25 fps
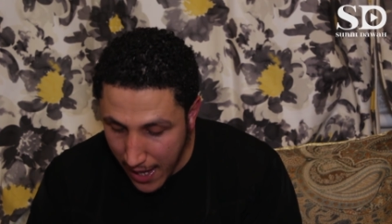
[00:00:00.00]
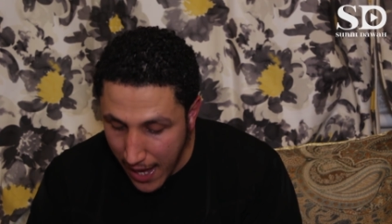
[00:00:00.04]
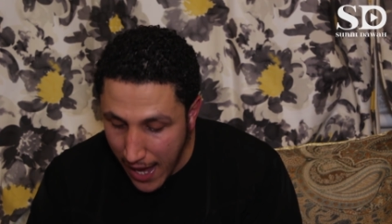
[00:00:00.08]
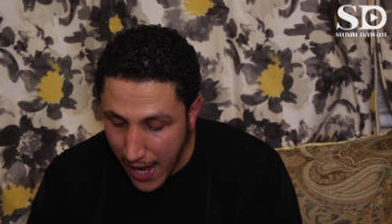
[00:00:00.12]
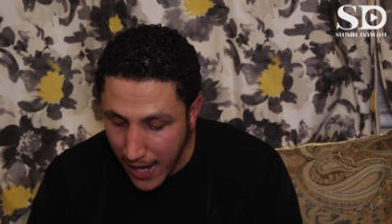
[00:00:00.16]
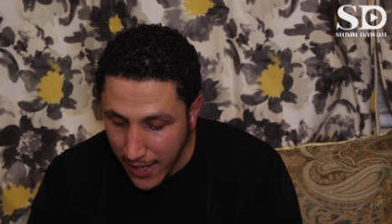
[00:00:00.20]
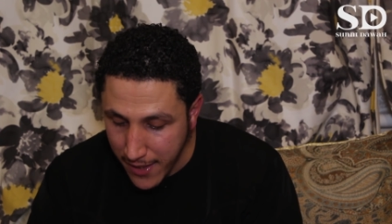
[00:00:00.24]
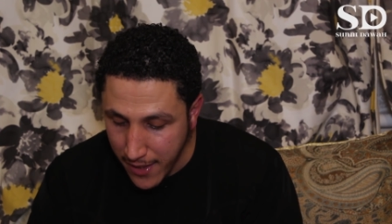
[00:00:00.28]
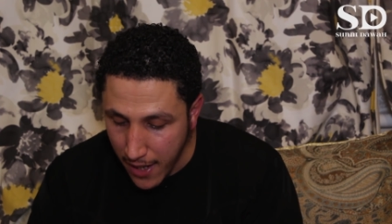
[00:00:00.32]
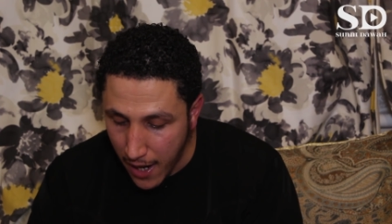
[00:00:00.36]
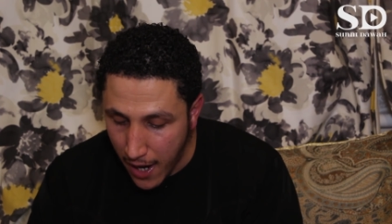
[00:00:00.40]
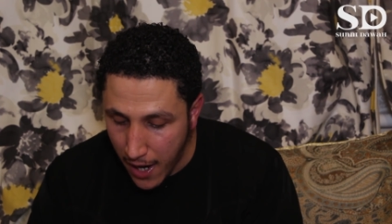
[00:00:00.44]

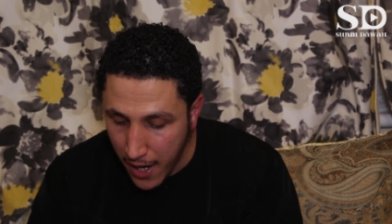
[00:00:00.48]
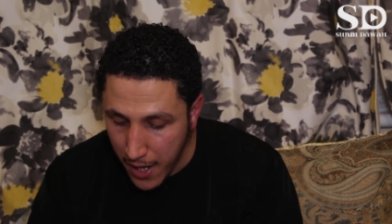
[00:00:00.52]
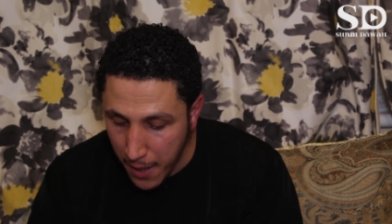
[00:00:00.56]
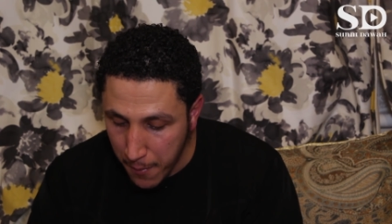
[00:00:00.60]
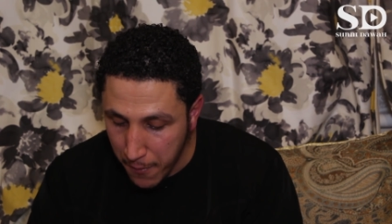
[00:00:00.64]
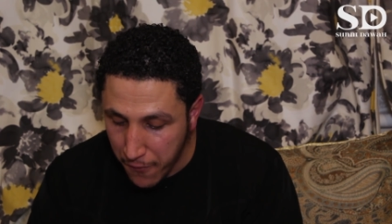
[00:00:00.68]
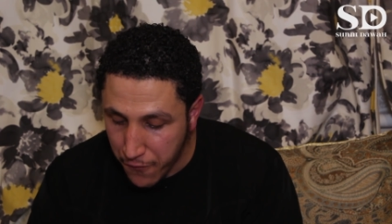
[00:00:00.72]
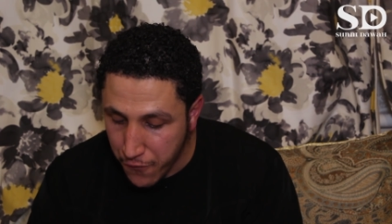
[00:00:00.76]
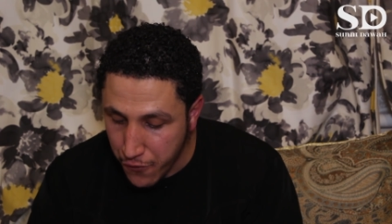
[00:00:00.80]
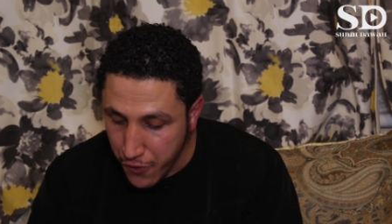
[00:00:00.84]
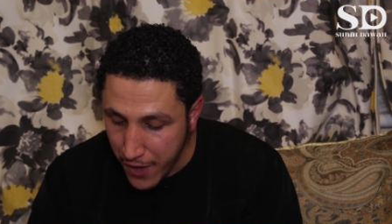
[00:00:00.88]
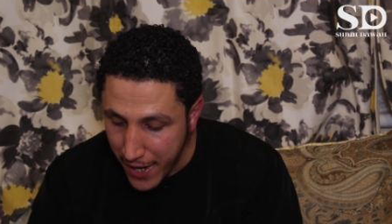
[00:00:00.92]
and I
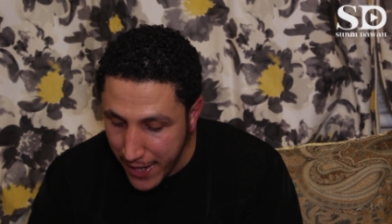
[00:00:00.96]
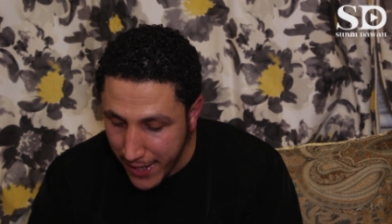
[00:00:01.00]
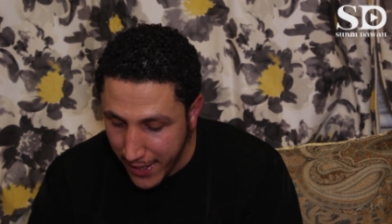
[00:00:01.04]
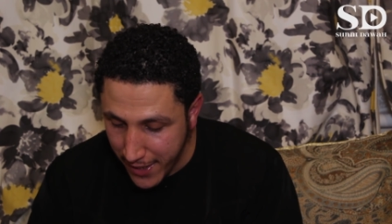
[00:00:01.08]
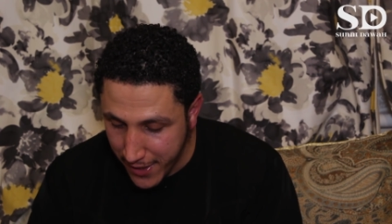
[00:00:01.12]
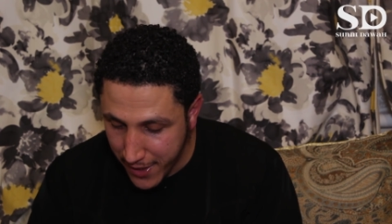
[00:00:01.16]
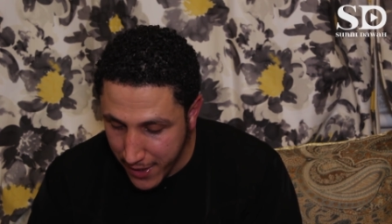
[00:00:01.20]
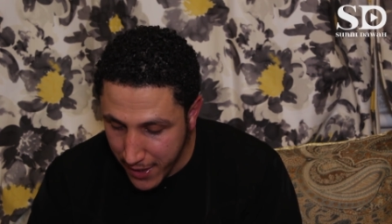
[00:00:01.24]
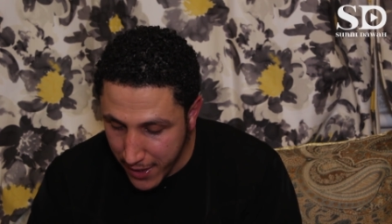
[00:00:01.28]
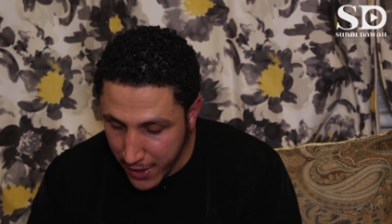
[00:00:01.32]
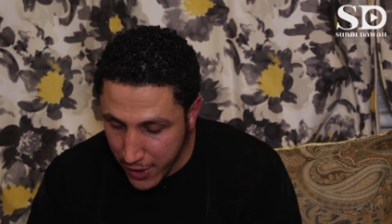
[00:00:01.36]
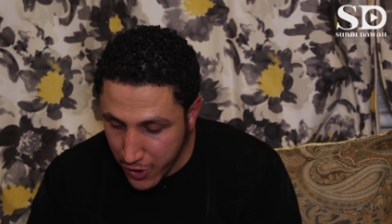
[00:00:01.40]
am
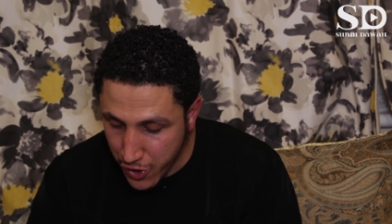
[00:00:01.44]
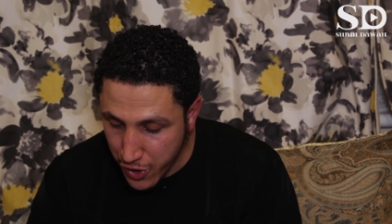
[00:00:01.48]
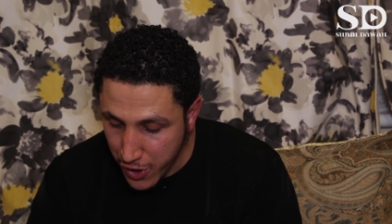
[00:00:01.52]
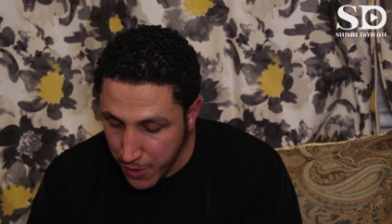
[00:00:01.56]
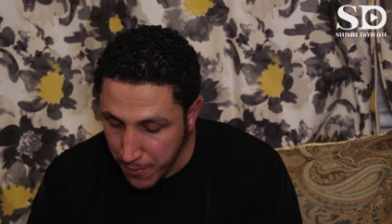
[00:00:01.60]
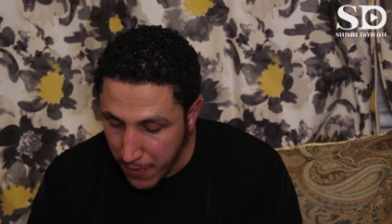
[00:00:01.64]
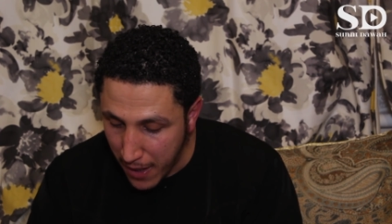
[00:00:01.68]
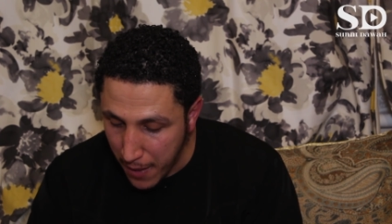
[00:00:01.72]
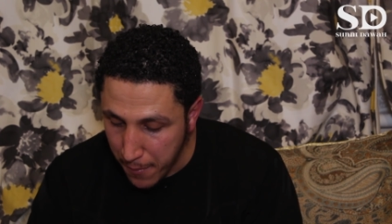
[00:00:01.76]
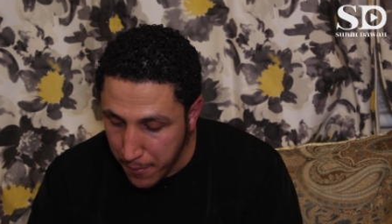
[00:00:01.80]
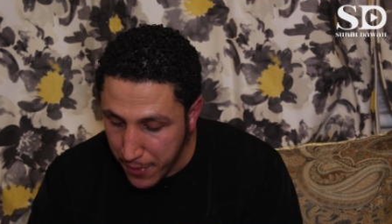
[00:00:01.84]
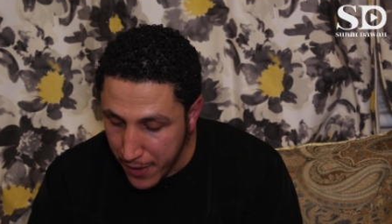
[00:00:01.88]
afraid
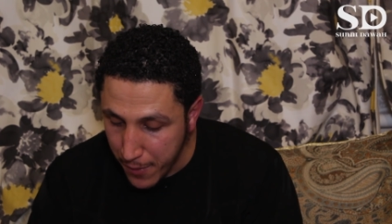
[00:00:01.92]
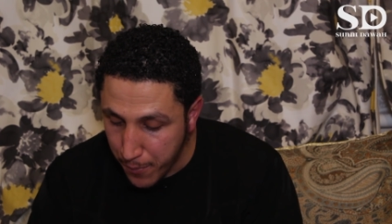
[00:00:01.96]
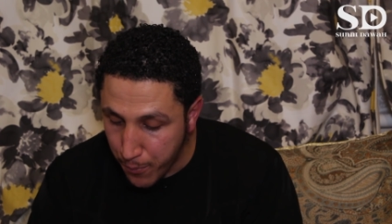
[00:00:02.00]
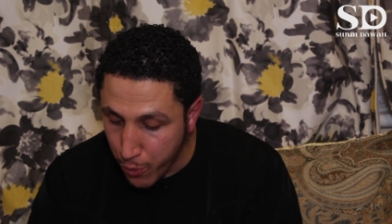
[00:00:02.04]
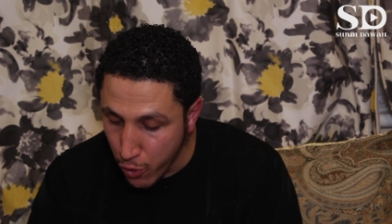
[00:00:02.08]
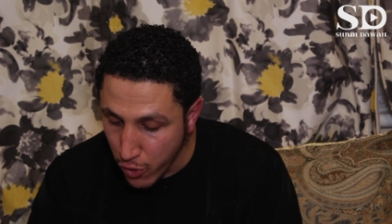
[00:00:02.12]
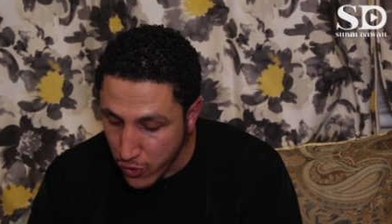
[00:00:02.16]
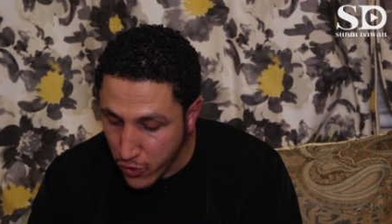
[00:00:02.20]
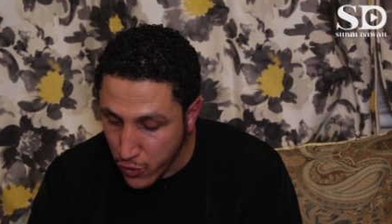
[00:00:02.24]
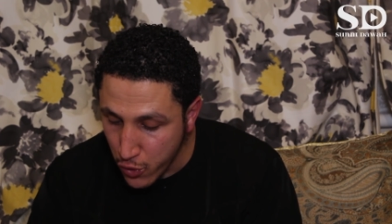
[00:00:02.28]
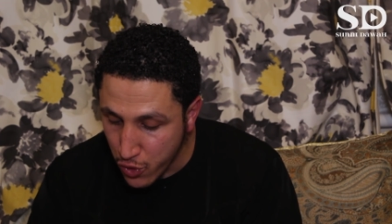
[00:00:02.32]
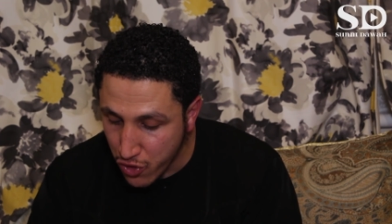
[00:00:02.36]
she might be
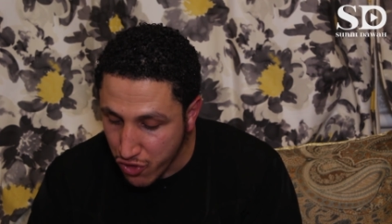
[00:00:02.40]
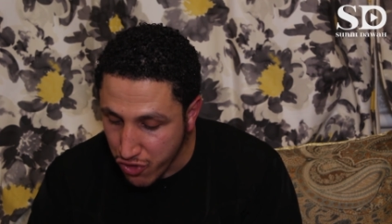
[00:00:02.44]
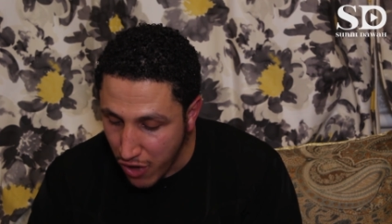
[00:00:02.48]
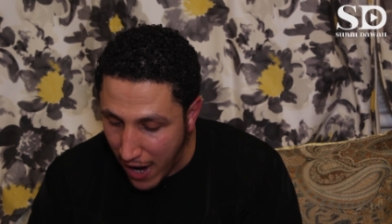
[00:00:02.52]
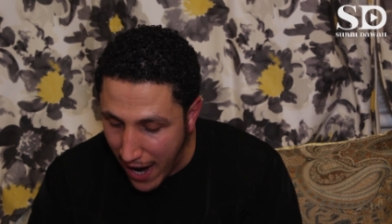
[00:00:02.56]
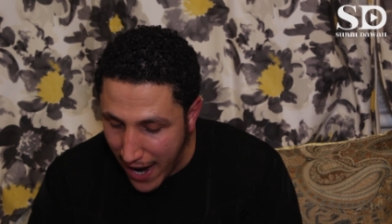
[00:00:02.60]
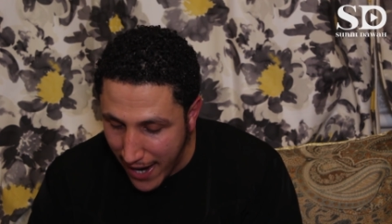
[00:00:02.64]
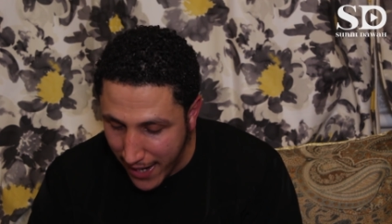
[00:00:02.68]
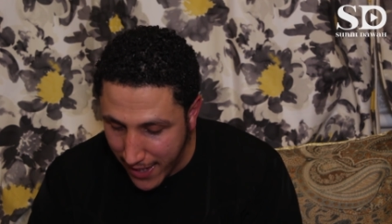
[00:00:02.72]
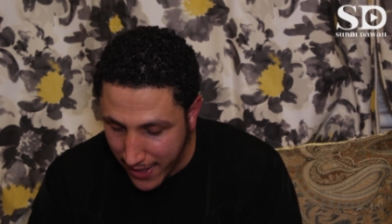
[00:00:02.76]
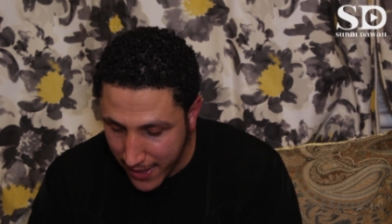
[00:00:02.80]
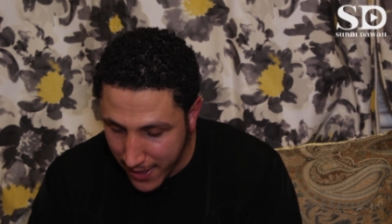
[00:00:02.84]
put to
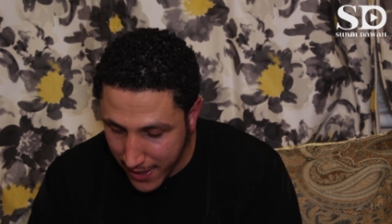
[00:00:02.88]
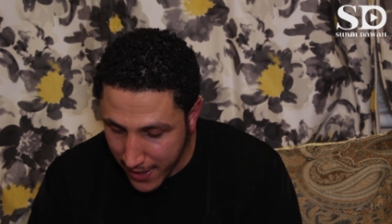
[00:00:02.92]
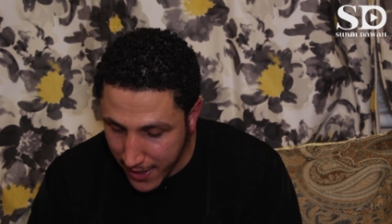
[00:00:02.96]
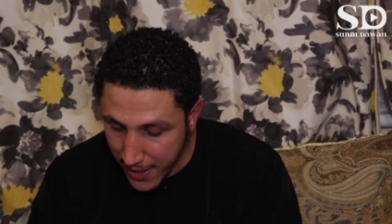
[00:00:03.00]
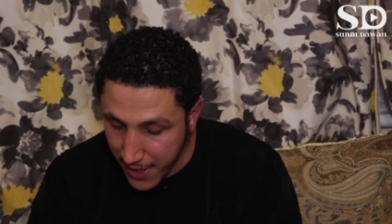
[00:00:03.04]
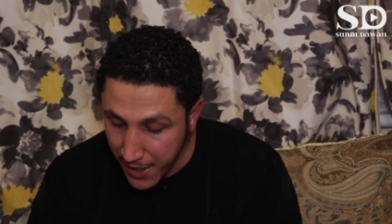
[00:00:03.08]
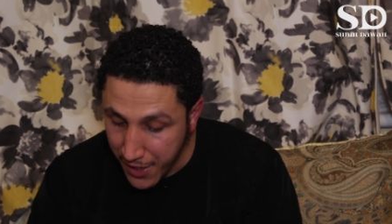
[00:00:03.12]
trial